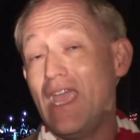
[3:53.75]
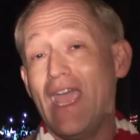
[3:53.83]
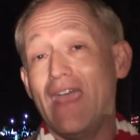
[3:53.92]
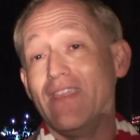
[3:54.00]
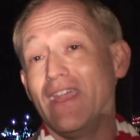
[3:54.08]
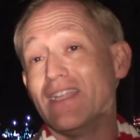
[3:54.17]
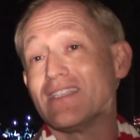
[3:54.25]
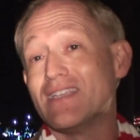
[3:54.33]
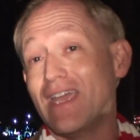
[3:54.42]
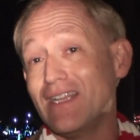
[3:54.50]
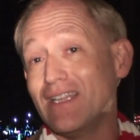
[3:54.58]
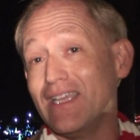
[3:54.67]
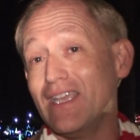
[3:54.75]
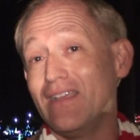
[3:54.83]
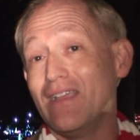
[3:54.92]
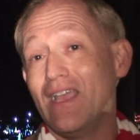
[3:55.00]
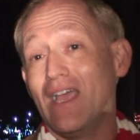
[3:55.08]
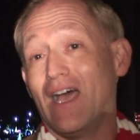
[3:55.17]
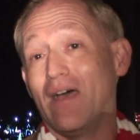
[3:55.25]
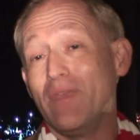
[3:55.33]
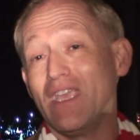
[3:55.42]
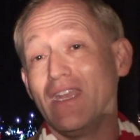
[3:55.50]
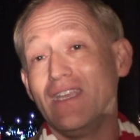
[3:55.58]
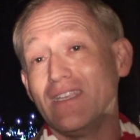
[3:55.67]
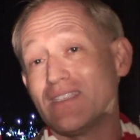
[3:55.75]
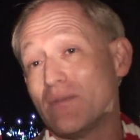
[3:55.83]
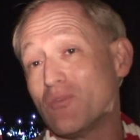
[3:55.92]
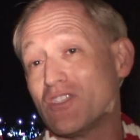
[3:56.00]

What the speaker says: And then it's nightly, beginning December